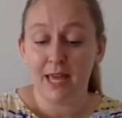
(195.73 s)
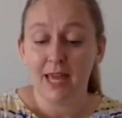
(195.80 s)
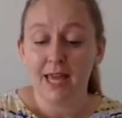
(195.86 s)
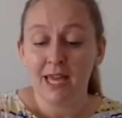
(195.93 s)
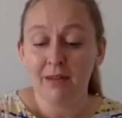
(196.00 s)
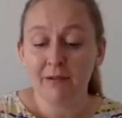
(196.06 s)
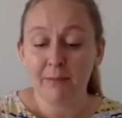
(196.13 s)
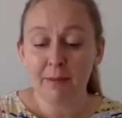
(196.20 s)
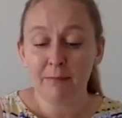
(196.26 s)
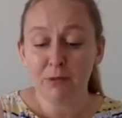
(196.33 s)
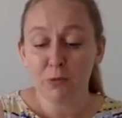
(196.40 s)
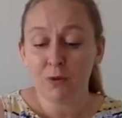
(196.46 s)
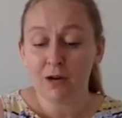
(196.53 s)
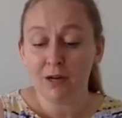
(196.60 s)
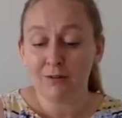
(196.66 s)
He remembered
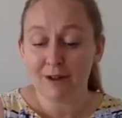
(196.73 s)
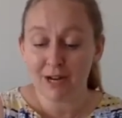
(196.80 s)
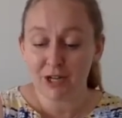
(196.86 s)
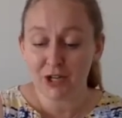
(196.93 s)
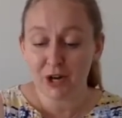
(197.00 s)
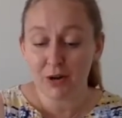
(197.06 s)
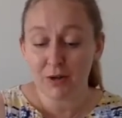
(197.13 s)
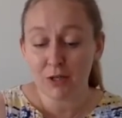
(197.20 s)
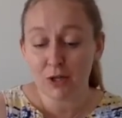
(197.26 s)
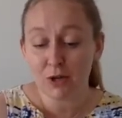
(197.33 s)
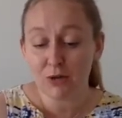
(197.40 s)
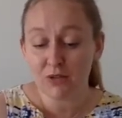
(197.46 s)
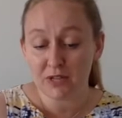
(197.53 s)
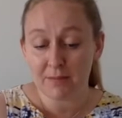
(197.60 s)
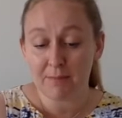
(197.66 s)
what Horatio had
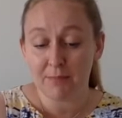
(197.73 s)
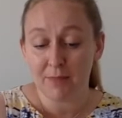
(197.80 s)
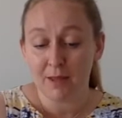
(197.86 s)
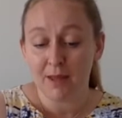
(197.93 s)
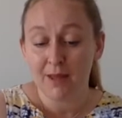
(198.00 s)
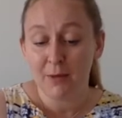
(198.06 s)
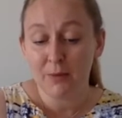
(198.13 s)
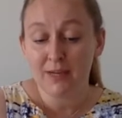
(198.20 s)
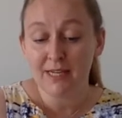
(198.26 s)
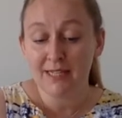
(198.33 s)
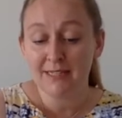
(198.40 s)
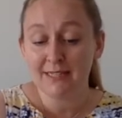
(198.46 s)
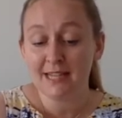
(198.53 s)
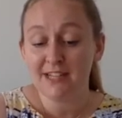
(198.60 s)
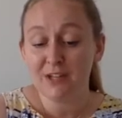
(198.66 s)
told him when he'd
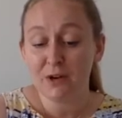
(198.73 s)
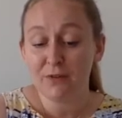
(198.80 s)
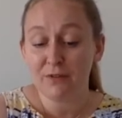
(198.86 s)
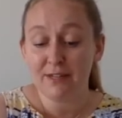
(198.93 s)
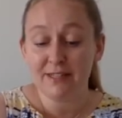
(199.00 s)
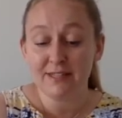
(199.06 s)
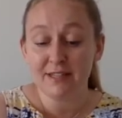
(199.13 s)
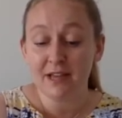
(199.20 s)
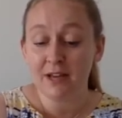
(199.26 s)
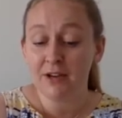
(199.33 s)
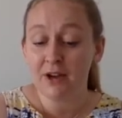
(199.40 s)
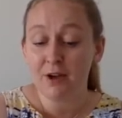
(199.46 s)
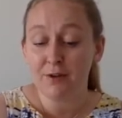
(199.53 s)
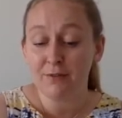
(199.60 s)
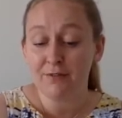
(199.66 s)
set off into the
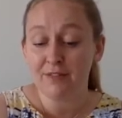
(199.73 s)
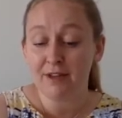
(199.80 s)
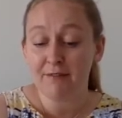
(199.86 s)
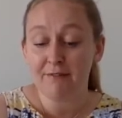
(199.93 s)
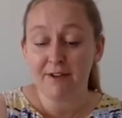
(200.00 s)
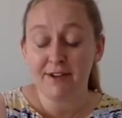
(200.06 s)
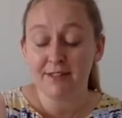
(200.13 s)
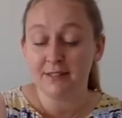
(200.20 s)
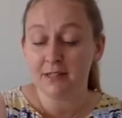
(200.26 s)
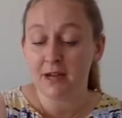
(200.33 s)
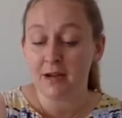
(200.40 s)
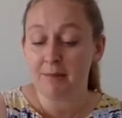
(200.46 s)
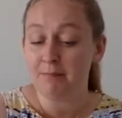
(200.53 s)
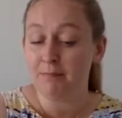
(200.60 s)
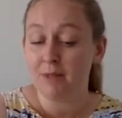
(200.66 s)
unknown for that first
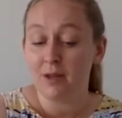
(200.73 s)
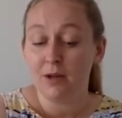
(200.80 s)
time,